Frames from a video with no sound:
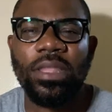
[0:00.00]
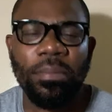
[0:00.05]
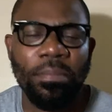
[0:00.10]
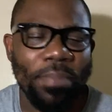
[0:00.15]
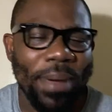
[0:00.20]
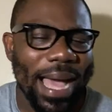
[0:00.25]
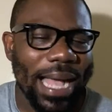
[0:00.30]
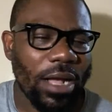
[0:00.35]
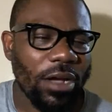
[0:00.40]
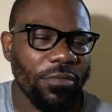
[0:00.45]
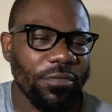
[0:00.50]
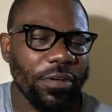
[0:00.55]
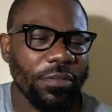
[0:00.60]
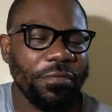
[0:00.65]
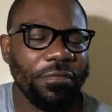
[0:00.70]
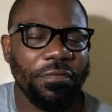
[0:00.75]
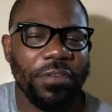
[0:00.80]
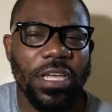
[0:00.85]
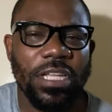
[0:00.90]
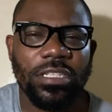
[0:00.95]
back of her
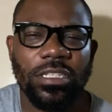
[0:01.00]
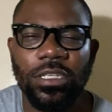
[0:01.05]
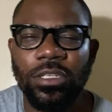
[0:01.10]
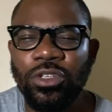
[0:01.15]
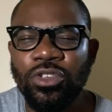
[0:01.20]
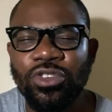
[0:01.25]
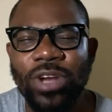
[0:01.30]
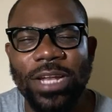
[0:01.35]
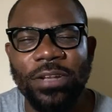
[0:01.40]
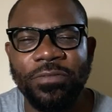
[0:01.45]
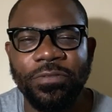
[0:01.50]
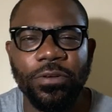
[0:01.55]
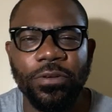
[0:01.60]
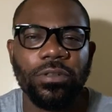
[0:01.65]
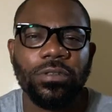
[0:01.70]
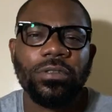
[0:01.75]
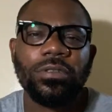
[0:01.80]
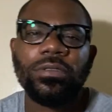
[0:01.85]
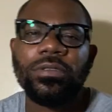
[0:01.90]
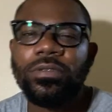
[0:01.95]
feet, dreadful.
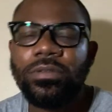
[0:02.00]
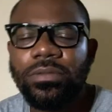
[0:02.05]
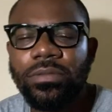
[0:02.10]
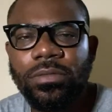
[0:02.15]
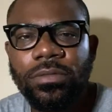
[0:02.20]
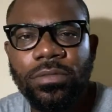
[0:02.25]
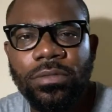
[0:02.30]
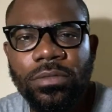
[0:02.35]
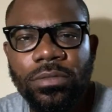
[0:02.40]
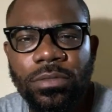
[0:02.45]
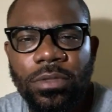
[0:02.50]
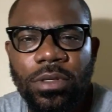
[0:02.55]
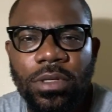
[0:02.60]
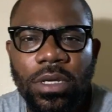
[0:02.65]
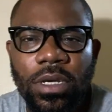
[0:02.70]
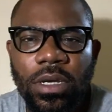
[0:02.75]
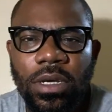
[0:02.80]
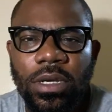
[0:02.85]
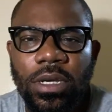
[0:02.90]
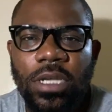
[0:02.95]

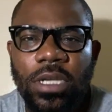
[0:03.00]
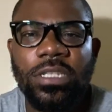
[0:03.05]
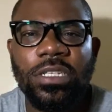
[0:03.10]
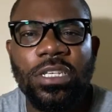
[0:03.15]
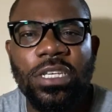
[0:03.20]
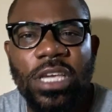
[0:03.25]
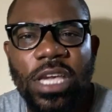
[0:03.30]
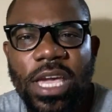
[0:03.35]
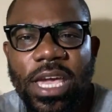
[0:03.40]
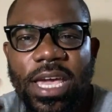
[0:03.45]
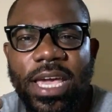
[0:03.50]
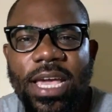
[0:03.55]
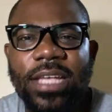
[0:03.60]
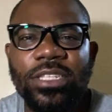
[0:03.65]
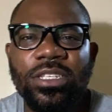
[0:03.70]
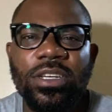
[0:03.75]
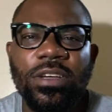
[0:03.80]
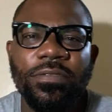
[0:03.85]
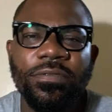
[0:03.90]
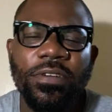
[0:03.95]
It's years
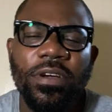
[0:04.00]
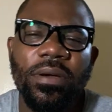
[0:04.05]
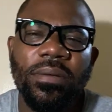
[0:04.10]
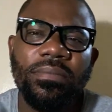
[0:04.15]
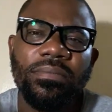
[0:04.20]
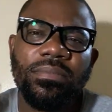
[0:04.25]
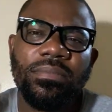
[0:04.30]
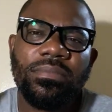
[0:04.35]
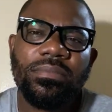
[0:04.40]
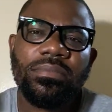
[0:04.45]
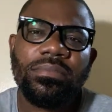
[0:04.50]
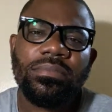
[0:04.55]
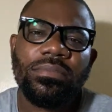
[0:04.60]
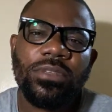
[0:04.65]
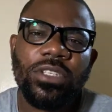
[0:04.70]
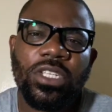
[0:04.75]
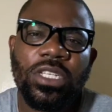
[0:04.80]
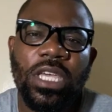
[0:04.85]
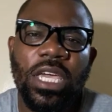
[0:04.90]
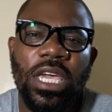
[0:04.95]
of
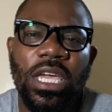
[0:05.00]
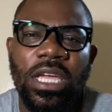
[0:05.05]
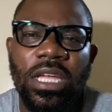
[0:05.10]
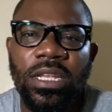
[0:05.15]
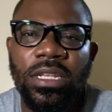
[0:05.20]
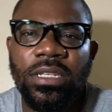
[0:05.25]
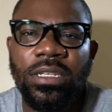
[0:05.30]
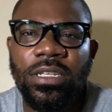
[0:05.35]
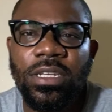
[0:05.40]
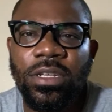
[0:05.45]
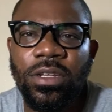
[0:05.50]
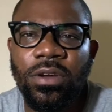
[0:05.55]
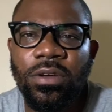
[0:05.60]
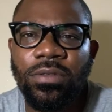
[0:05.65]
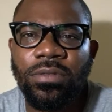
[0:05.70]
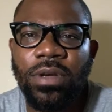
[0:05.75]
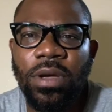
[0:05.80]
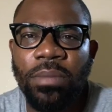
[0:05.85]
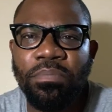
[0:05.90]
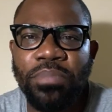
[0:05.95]
skin,
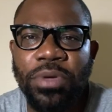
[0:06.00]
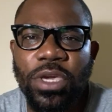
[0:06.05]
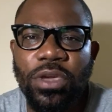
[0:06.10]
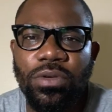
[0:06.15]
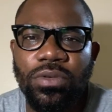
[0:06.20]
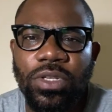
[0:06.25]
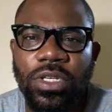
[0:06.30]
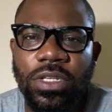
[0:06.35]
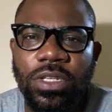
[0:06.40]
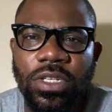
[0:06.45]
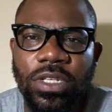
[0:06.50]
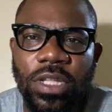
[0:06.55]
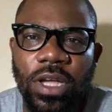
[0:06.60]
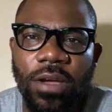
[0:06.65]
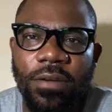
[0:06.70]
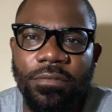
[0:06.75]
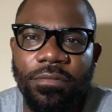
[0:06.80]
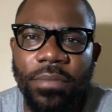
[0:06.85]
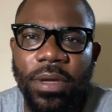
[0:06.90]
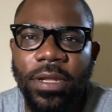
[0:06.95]
abuse and
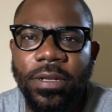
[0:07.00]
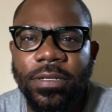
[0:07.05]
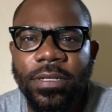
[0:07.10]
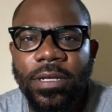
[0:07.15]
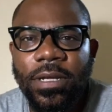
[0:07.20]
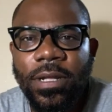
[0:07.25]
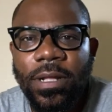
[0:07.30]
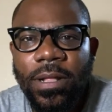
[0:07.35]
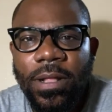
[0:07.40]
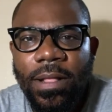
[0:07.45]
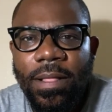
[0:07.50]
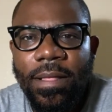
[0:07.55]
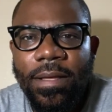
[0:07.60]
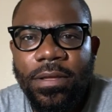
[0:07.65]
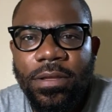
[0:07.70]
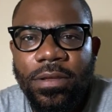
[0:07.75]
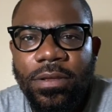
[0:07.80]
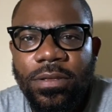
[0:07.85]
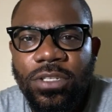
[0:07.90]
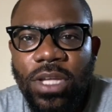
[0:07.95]
stuff, man.
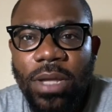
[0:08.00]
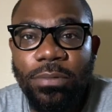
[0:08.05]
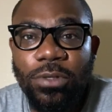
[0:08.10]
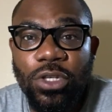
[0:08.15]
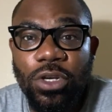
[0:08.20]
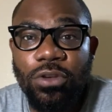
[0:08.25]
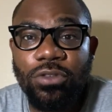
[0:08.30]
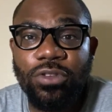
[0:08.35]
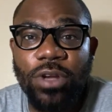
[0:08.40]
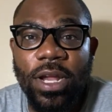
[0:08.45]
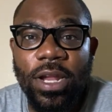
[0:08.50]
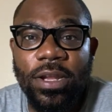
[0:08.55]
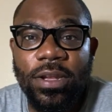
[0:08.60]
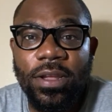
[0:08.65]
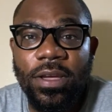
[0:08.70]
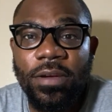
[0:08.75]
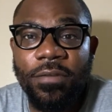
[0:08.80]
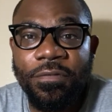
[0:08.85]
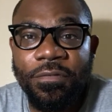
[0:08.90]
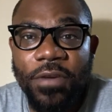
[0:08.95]
Some children
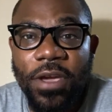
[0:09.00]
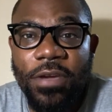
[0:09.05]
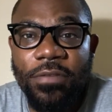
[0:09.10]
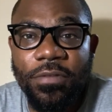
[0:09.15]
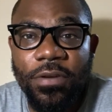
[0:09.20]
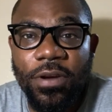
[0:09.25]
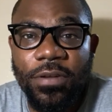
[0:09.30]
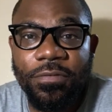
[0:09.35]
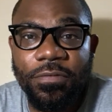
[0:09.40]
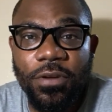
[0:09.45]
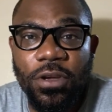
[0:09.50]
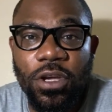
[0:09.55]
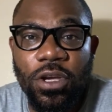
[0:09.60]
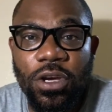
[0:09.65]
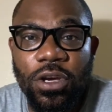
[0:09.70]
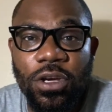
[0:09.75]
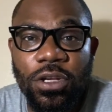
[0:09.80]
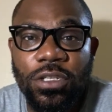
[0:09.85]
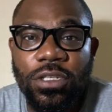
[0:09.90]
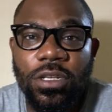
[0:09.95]
are favored for
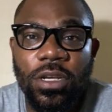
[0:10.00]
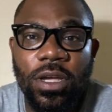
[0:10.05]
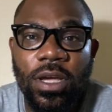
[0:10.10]
good